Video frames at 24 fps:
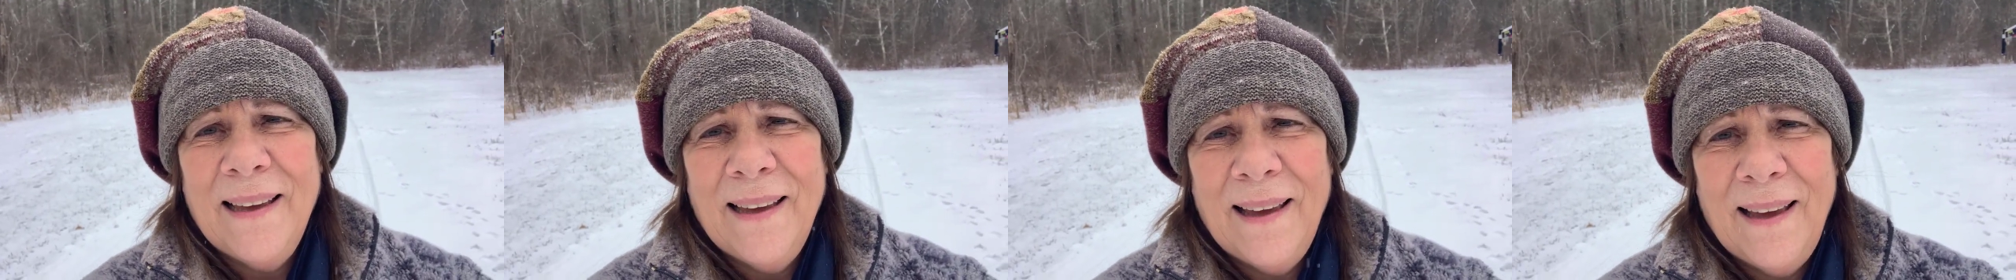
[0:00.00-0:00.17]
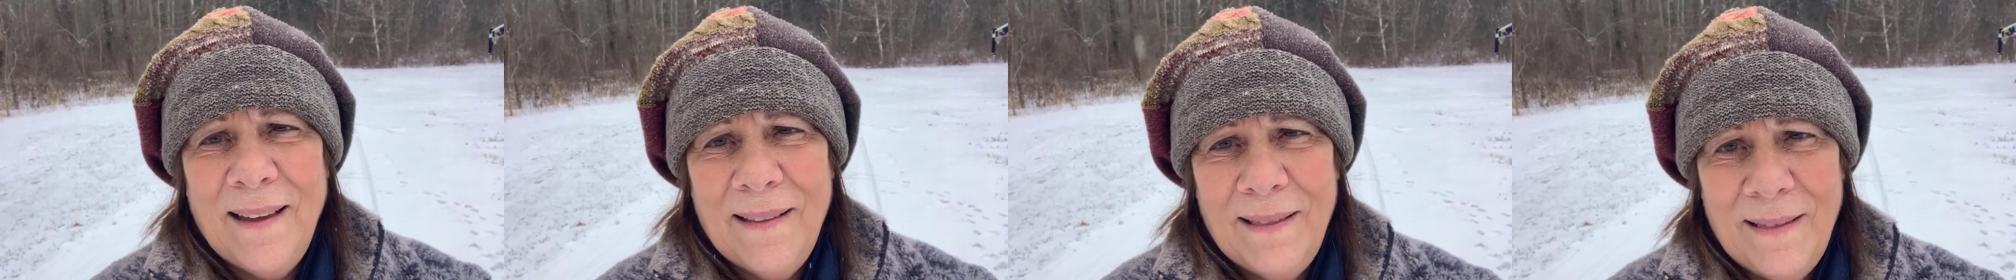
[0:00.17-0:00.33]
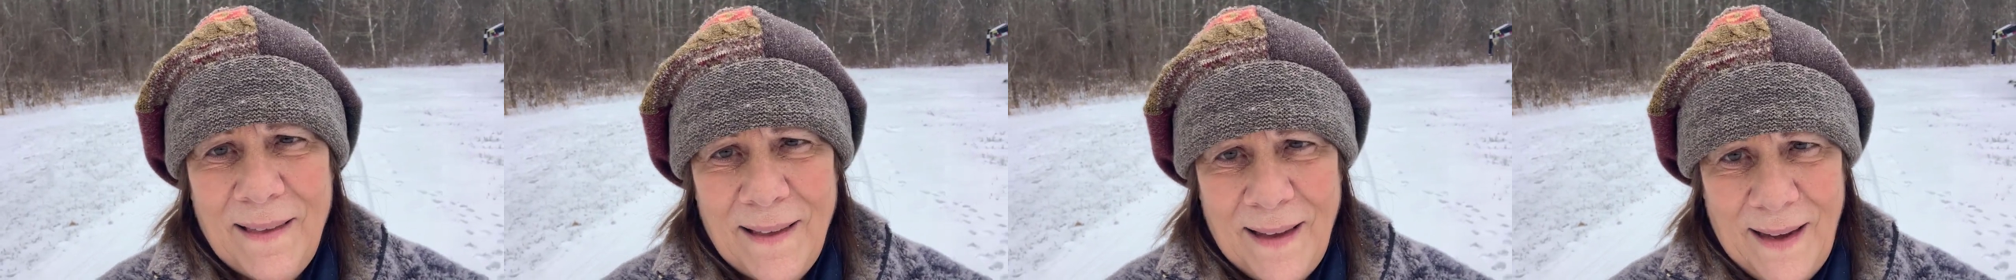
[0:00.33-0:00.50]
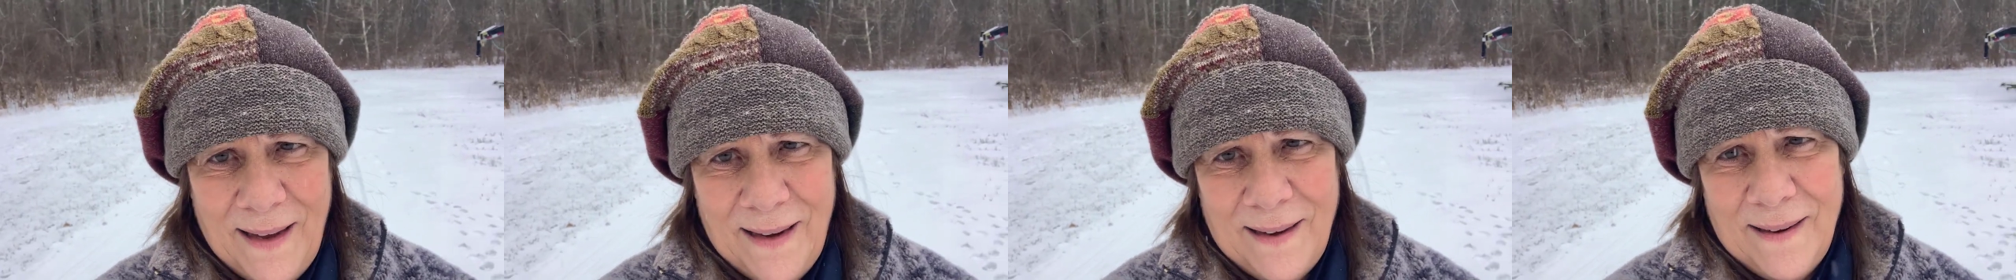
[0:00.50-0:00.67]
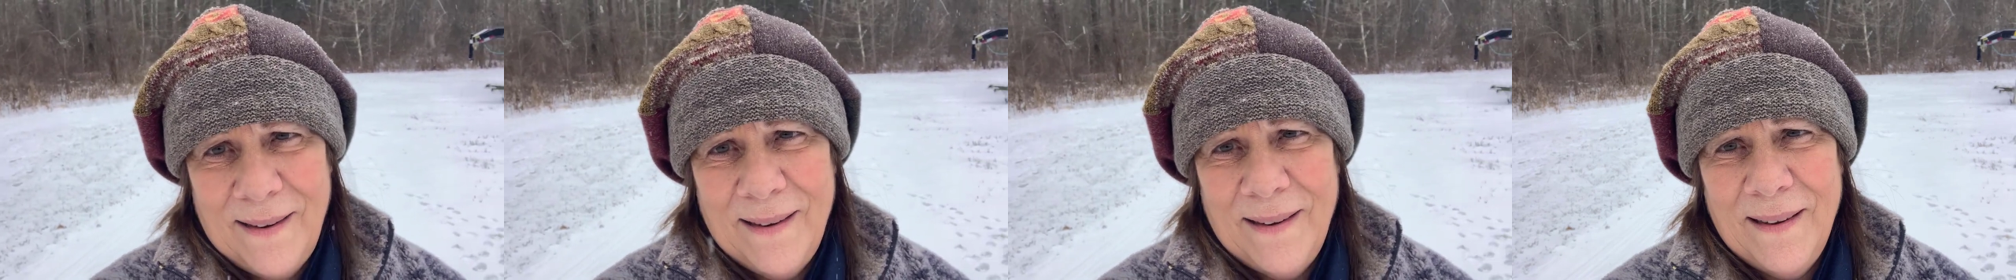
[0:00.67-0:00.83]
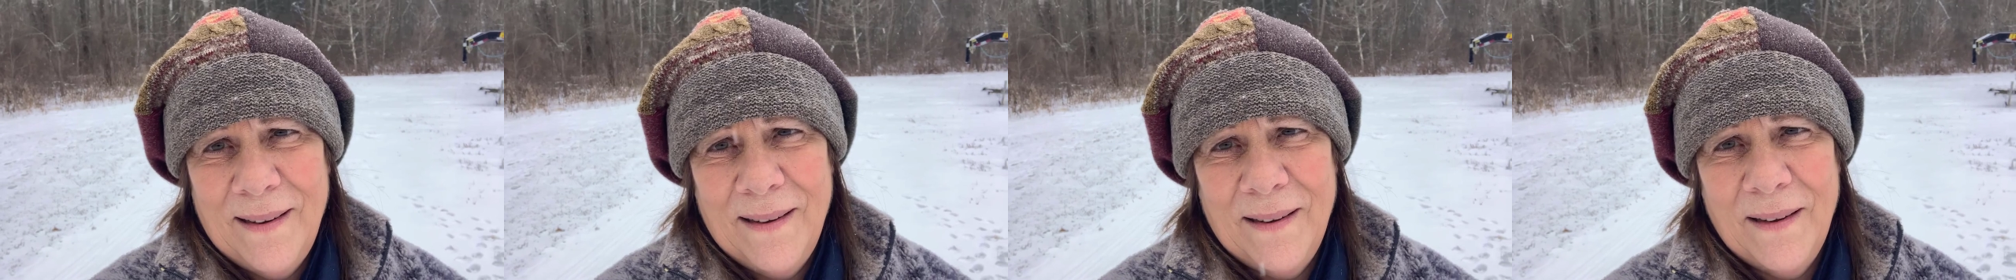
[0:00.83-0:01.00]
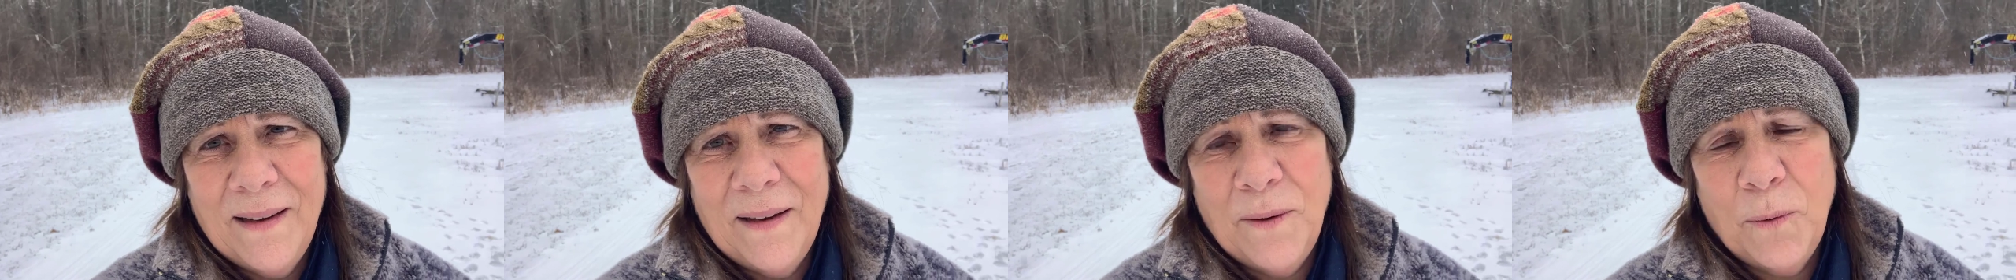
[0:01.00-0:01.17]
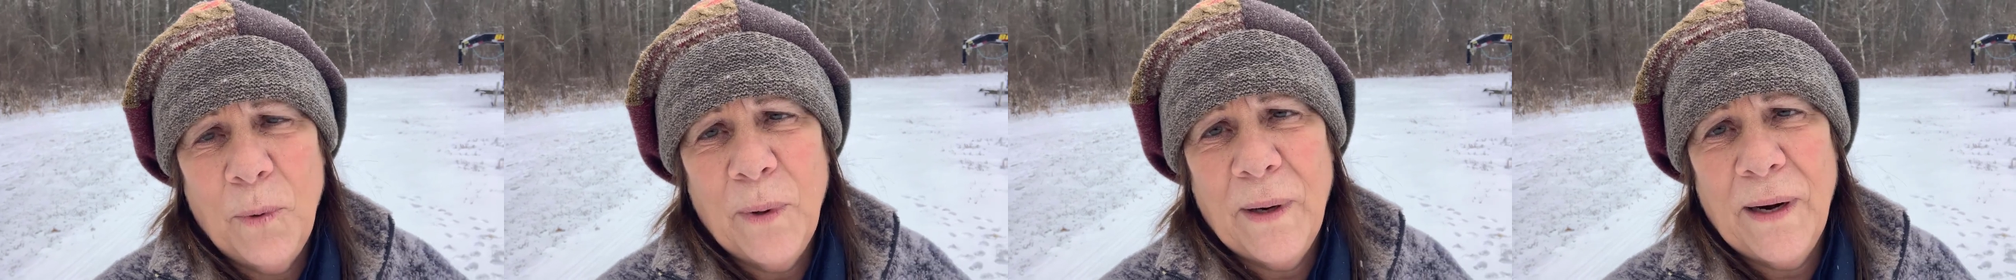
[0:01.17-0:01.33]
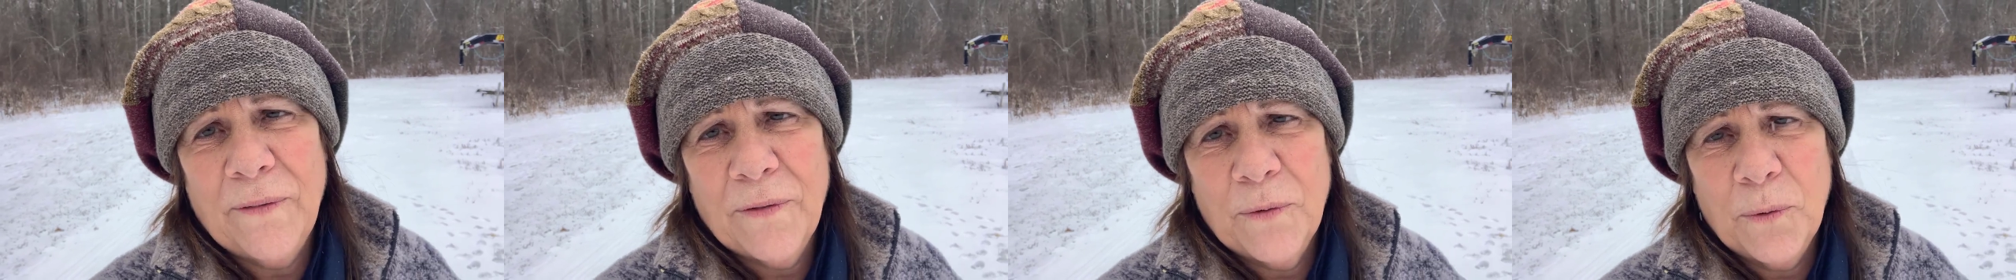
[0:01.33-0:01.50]
and then
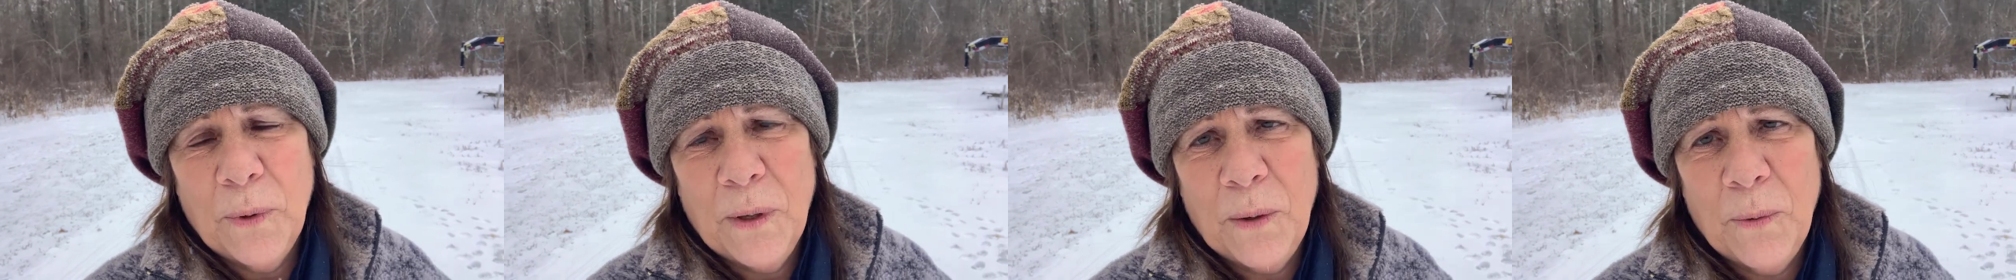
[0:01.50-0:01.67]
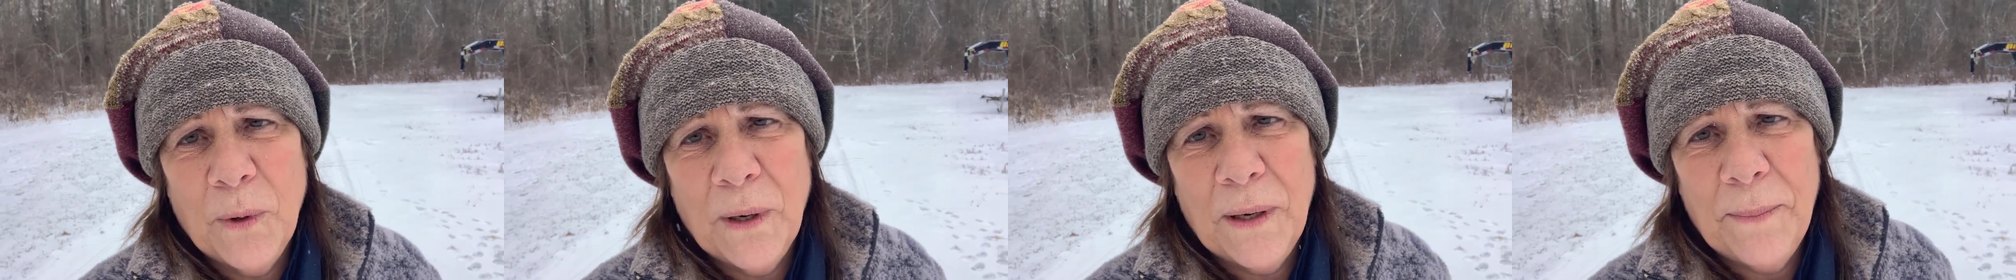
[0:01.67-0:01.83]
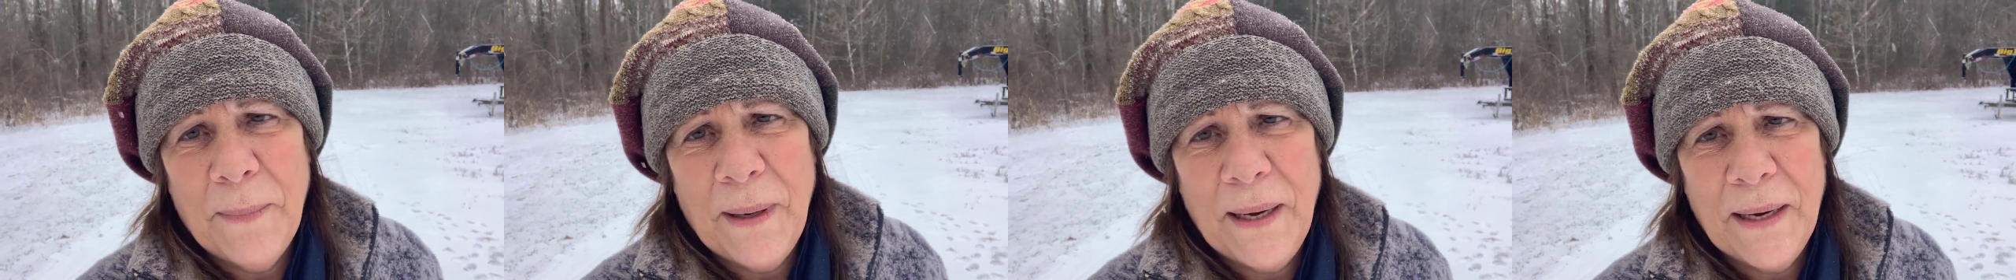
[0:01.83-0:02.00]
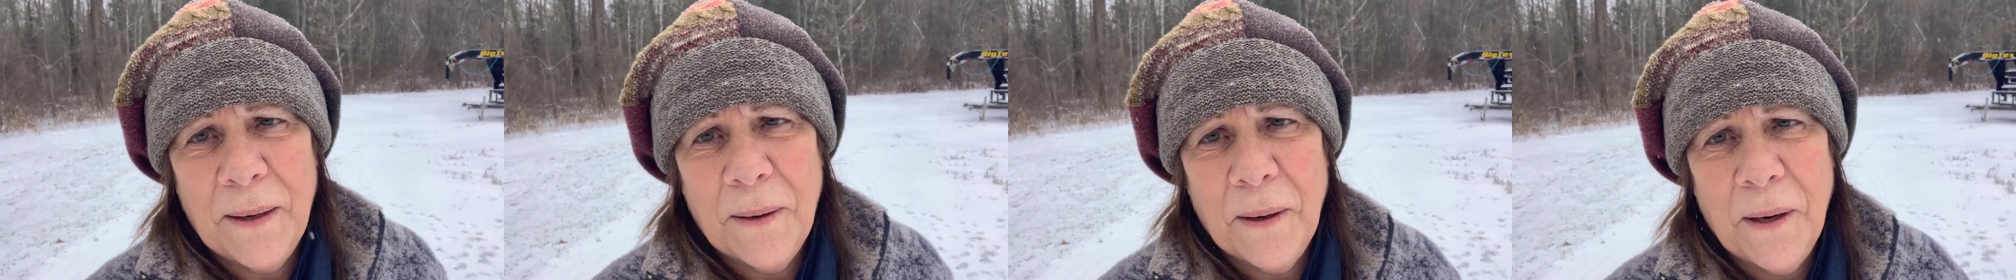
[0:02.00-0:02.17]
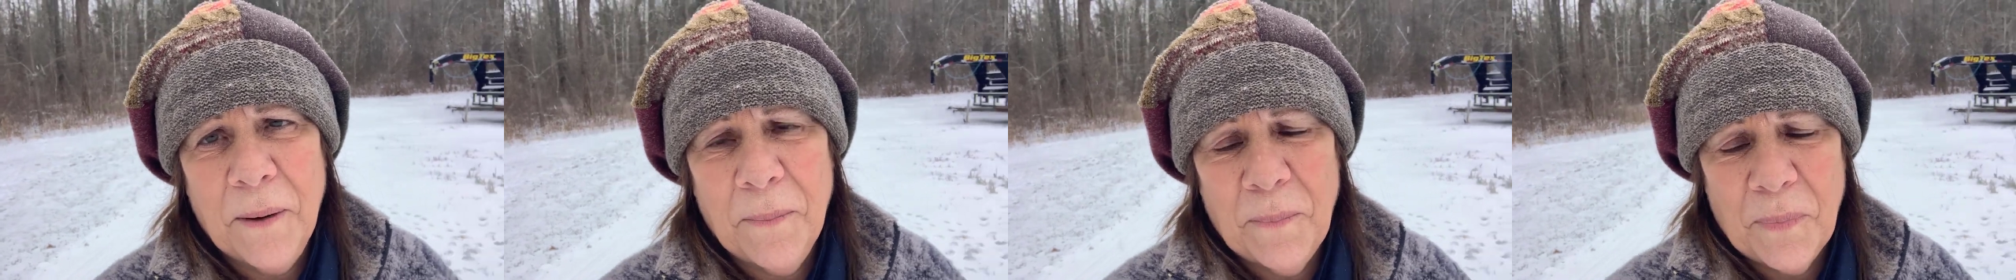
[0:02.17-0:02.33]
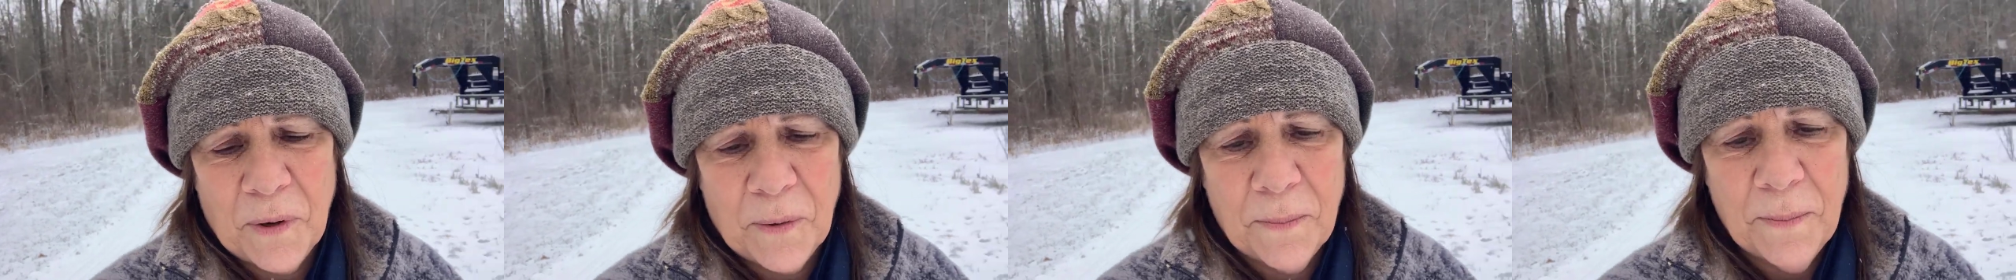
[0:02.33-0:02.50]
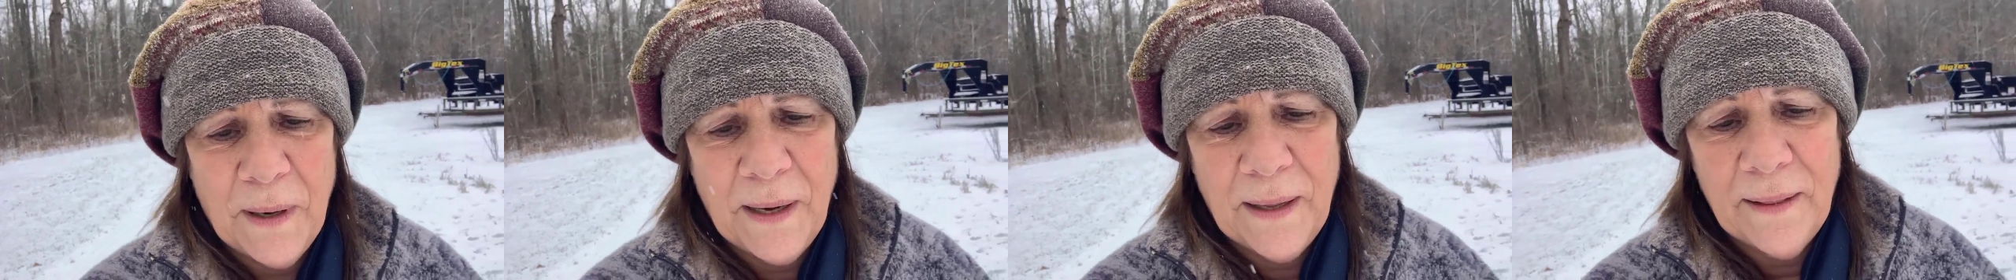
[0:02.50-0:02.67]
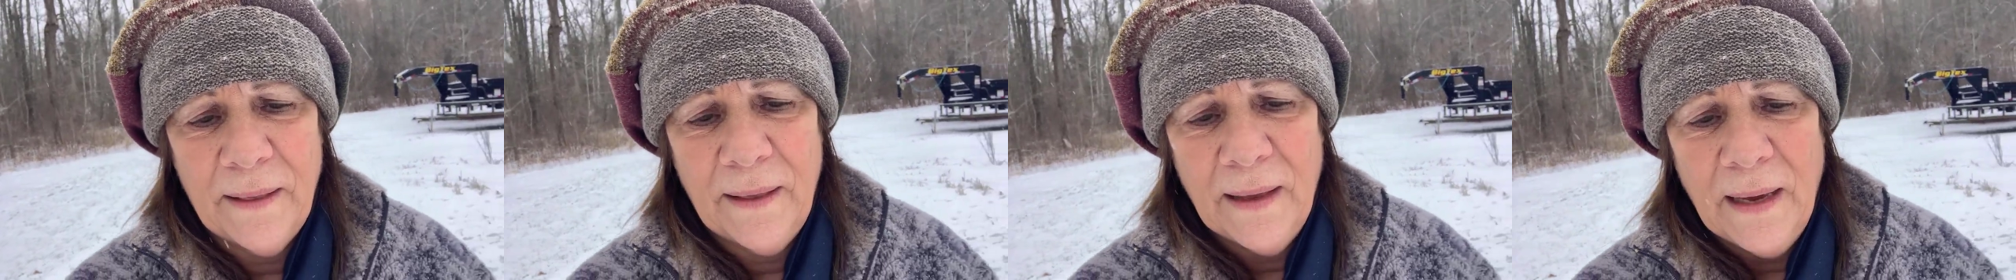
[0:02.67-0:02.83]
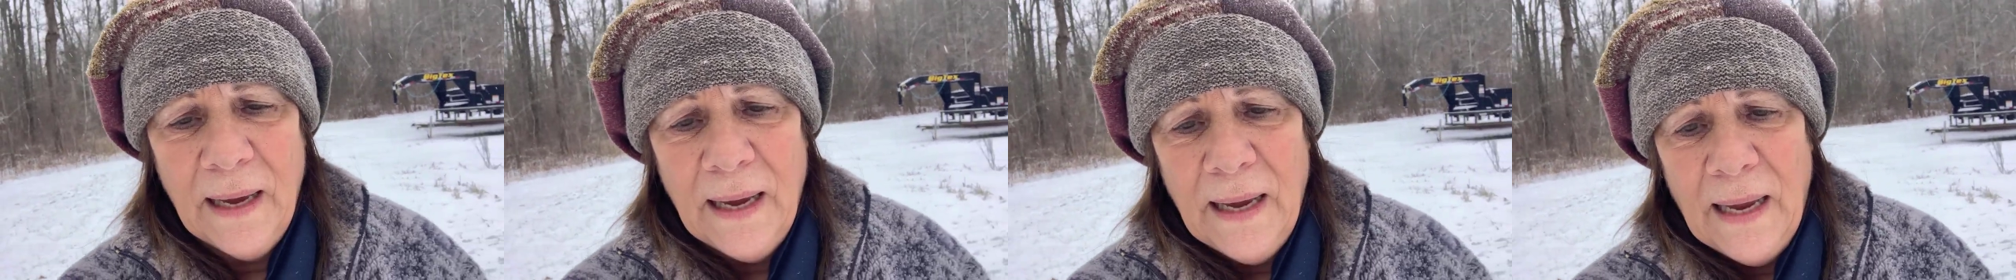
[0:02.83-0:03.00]
whatever we want to make per
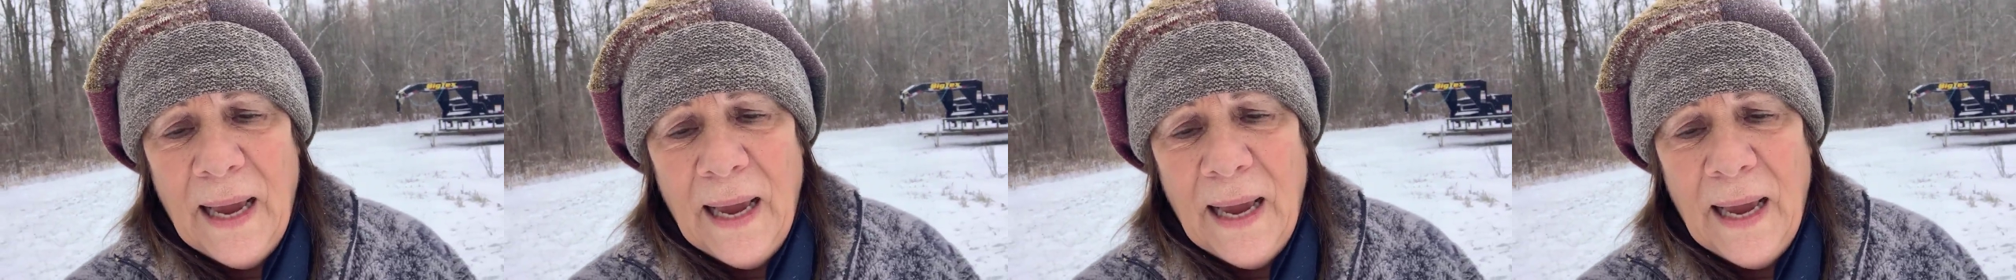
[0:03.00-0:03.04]
month.